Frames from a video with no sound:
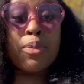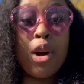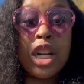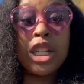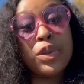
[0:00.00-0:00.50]

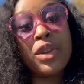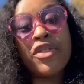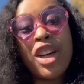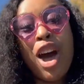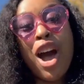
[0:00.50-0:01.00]
part two in the
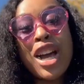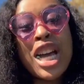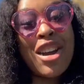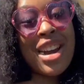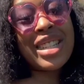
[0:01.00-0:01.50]
vlog.
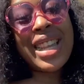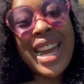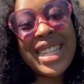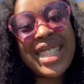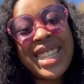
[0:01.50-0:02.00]

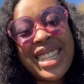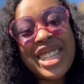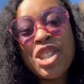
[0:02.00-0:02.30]
Congratulations,